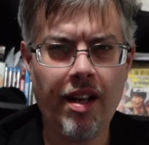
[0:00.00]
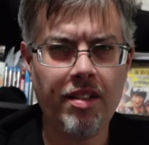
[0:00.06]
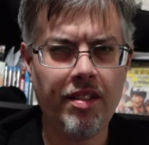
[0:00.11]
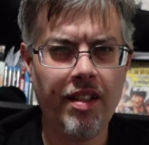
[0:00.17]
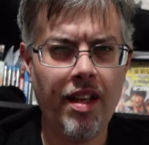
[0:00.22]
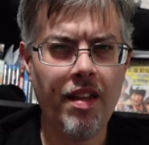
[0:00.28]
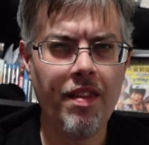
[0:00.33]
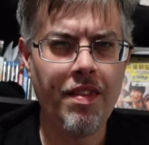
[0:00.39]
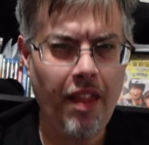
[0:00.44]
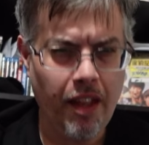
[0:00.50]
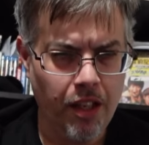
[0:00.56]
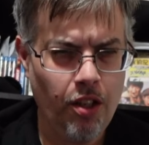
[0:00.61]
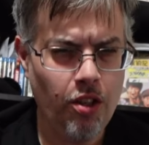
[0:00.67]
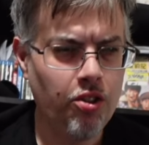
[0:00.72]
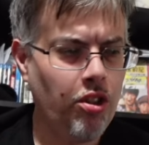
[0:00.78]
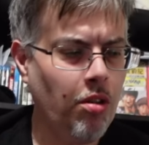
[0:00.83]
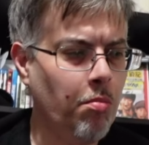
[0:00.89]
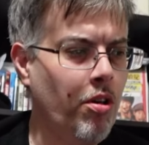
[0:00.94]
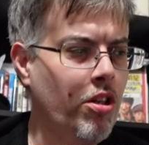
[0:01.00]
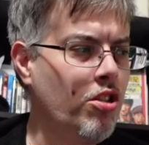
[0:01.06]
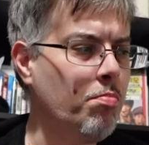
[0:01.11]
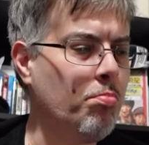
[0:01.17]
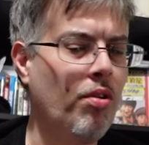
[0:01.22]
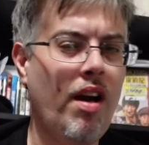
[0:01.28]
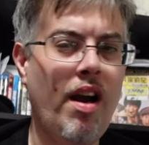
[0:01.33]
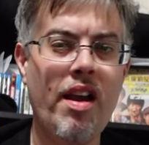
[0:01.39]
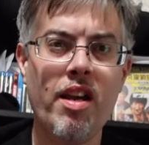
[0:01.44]
I said, thank you so much,
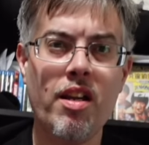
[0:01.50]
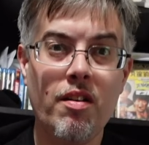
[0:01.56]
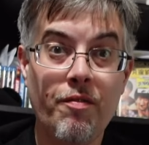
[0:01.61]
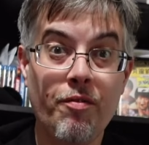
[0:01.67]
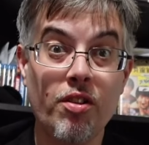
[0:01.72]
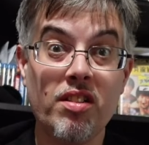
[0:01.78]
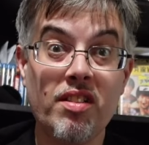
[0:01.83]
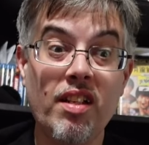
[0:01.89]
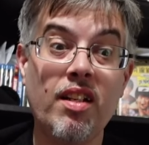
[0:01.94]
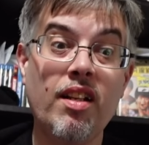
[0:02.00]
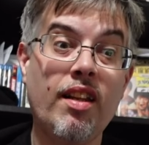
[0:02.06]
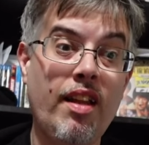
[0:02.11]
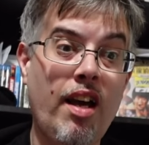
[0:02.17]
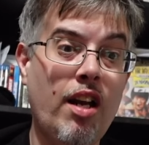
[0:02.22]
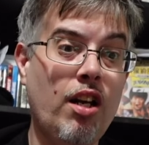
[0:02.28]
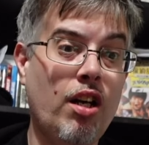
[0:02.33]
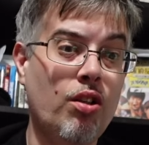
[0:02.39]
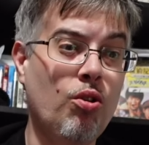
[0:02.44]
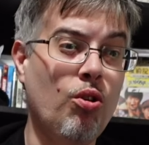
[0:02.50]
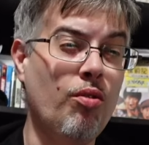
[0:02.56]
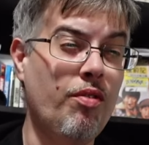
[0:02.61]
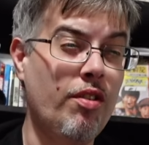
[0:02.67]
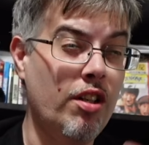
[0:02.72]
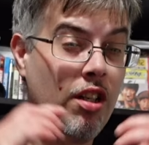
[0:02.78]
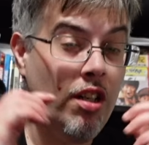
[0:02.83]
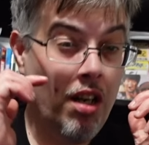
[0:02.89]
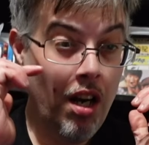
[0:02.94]
Brian, for sending that on
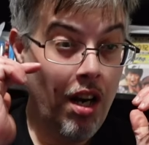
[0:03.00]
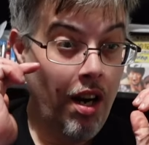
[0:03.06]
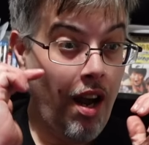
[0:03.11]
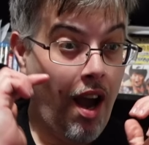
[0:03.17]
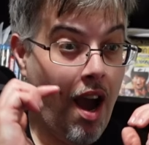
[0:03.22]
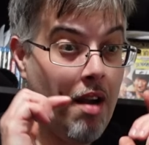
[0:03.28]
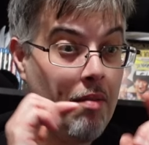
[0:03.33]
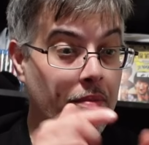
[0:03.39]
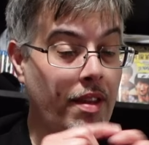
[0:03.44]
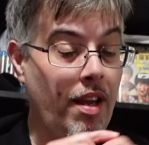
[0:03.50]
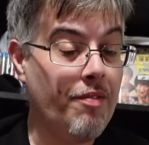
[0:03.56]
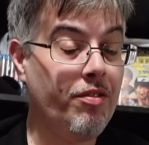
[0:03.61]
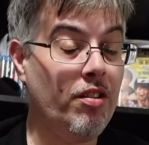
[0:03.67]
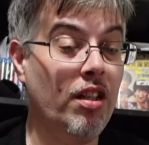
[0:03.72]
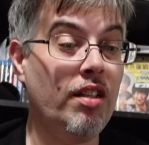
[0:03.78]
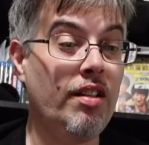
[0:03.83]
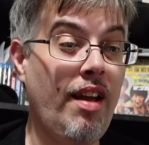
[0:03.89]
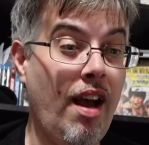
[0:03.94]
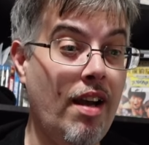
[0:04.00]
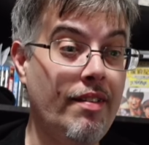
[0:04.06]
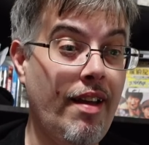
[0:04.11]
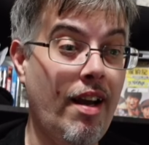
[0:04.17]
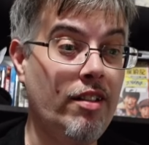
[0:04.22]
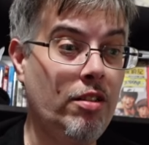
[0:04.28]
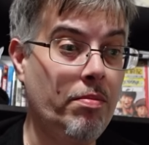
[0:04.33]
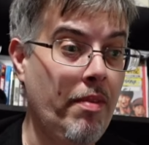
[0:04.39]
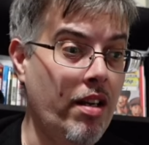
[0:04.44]
over. I'm definitely gonna add
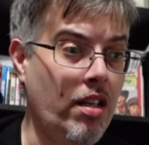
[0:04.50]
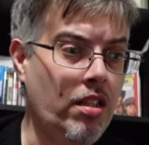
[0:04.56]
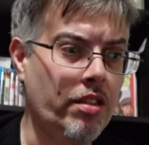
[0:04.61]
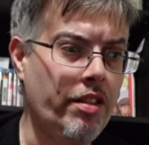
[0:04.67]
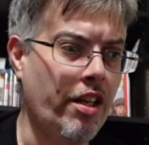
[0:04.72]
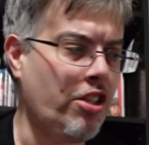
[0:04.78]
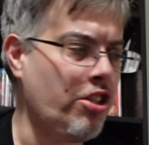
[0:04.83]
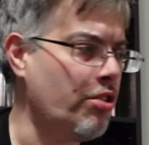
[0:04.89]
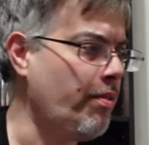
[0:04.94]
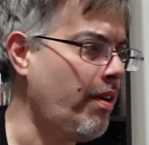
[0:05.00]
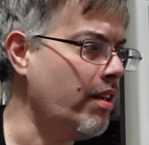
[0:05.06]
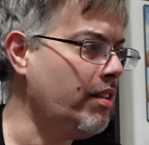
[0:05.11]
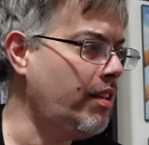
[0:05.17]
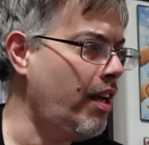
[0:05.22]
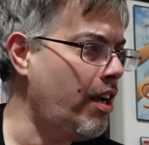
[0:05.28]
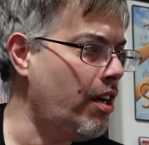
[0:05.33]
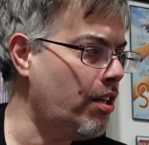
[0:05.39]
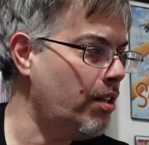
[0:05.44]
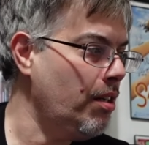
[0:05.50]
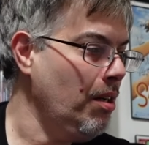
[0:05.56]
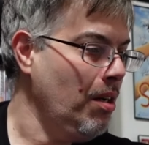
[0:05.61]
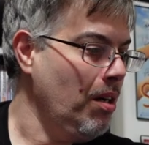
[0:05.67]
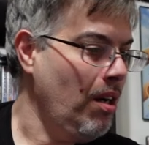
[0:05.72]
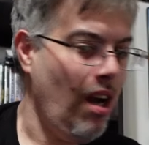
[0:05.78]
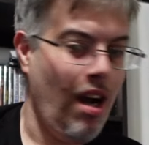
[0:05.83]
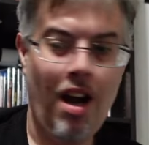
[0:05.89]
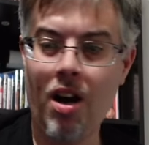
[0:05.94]
that to my collection right there.
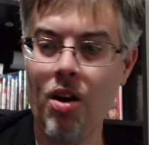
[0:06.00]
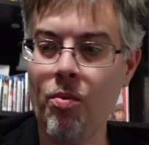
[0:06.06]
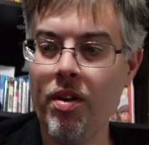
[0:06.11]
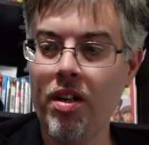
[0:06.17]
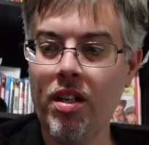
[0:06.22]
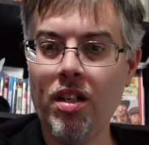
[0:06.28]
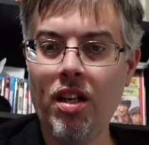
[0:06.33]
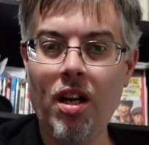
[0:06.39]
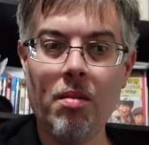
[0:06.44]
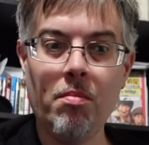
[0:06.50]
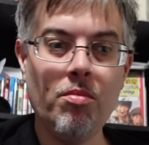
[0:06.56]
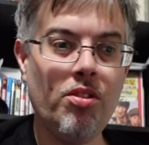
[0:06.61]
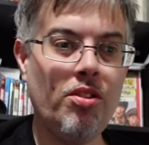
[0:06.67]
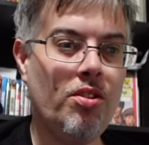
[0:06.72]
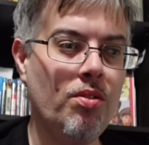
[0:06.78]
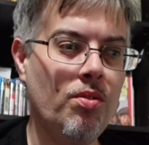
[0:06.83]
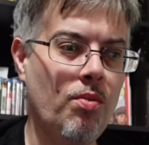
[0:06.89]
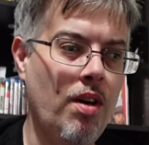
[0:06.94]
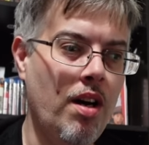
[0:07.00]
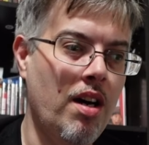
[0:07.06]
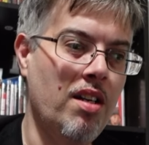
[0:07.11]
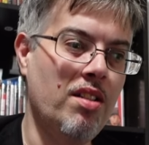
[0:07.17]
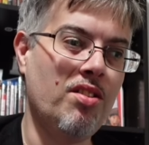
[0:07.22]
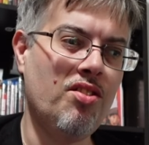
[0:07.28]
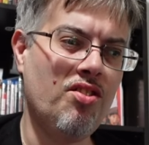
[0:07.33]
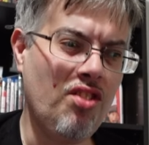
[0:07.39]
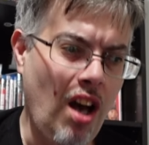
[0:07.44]
Uh, when it comes to uh,
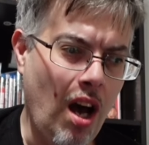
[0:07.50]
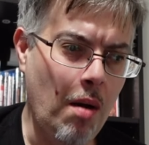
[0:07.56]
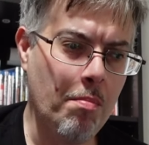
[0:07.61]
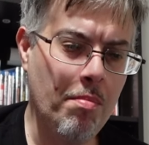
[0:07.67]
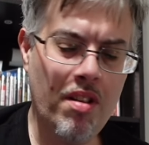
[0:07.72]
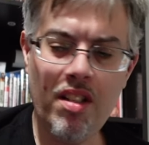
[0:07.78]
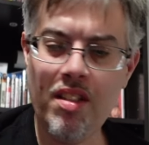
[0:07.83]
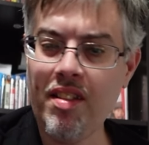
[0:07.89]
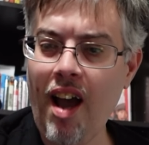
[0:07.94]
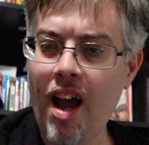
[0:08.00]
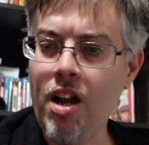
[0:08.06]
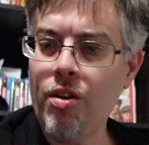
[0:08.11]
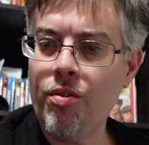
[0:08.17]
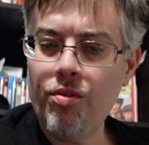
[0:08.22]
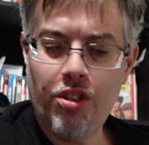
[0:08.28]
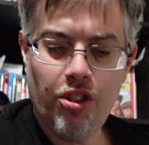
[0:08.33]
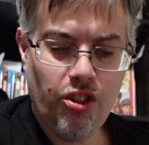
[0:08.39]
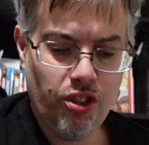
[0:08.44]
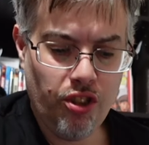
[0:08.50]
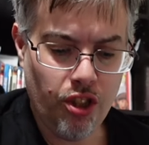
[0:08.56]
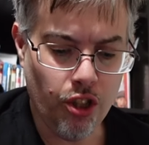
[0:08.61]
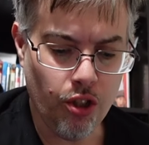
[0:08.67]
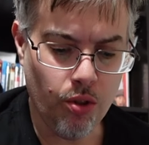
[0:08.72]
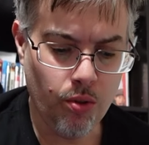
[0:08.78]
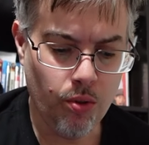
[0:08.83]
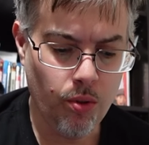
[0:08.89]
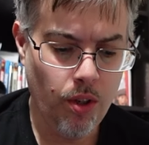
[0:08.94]
Zombie Diaries
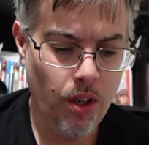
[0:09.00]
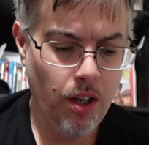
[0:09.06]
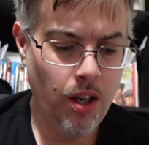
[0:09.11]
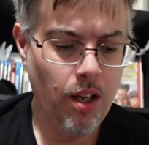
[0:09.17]
two.